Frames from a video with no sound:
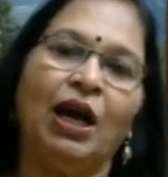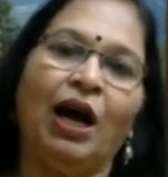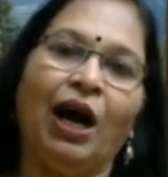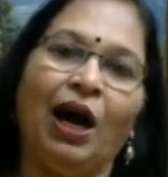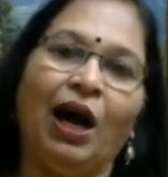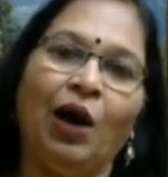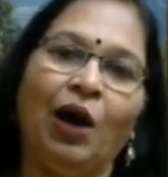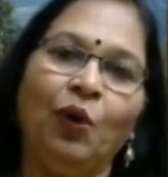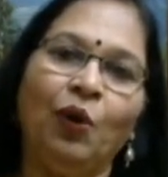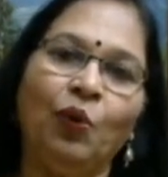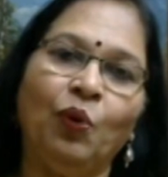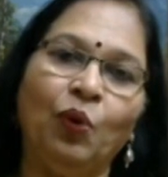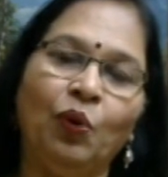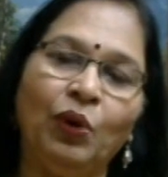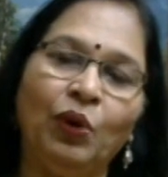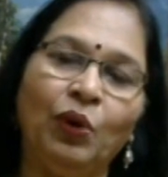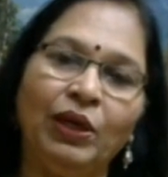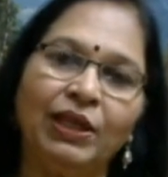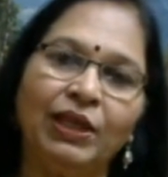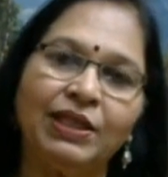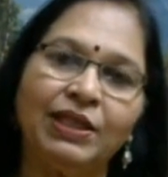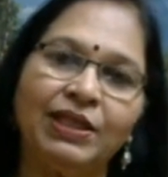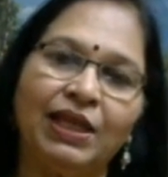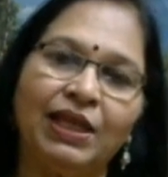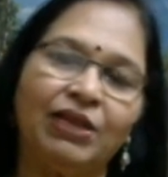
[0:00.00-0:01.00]
how
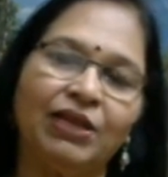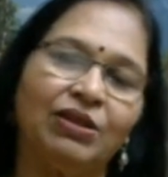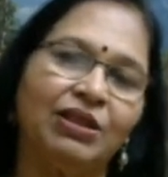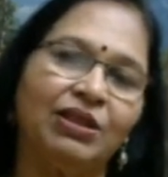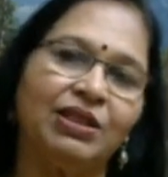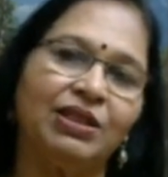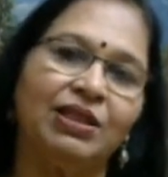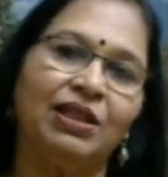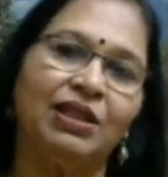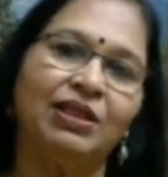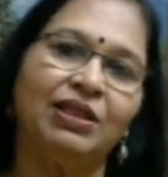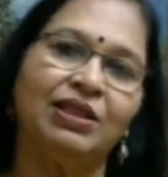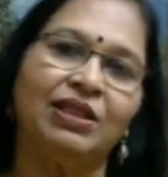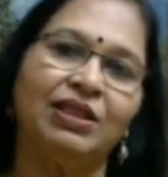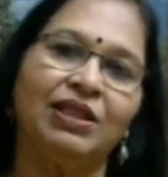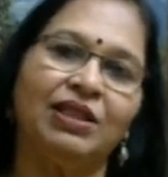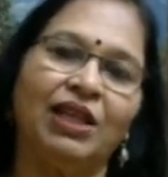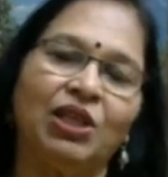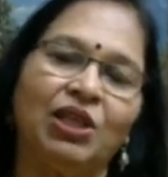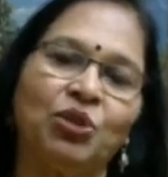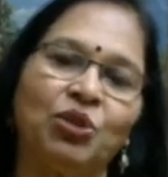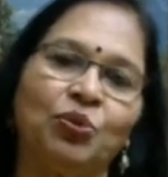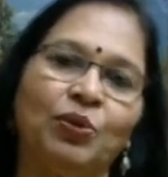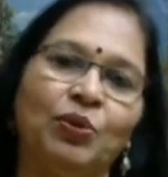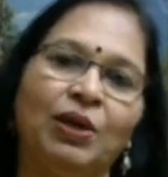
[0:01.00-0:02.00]
old is that research in
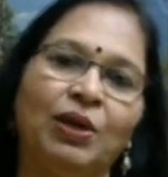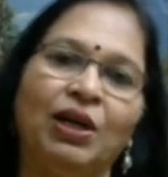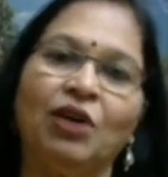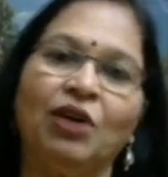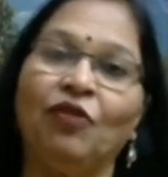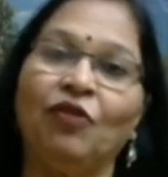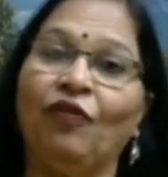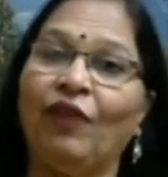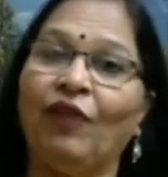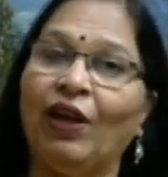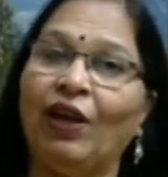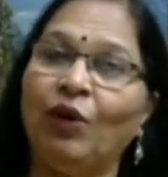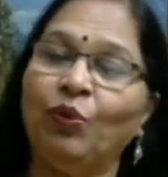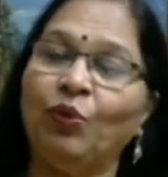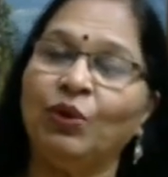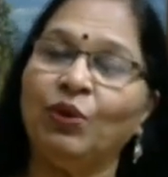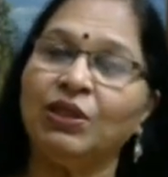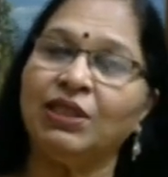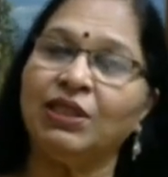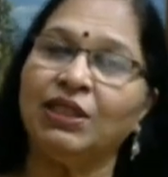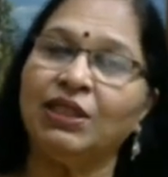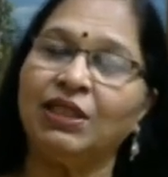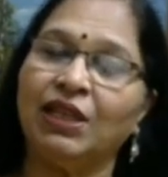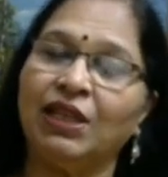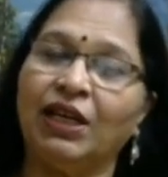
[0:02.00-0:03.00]
that work, where
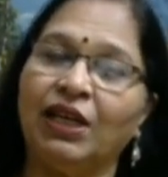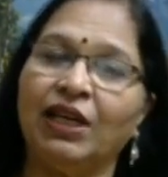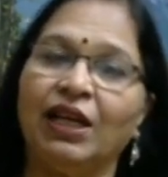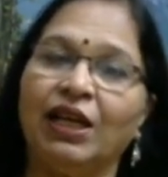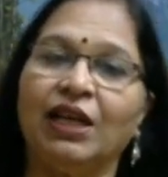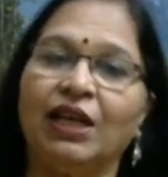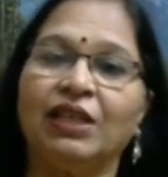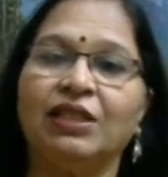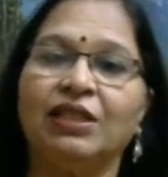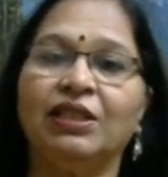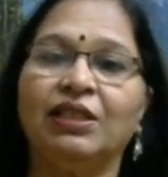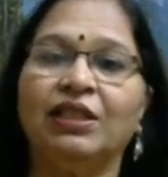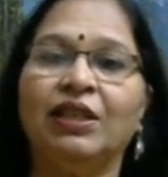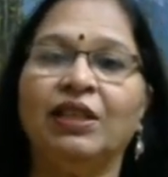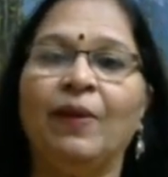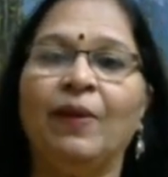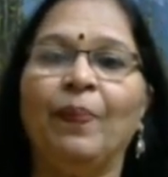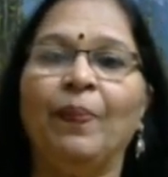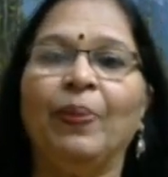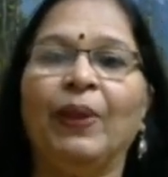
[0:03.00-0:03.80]
was it conducted,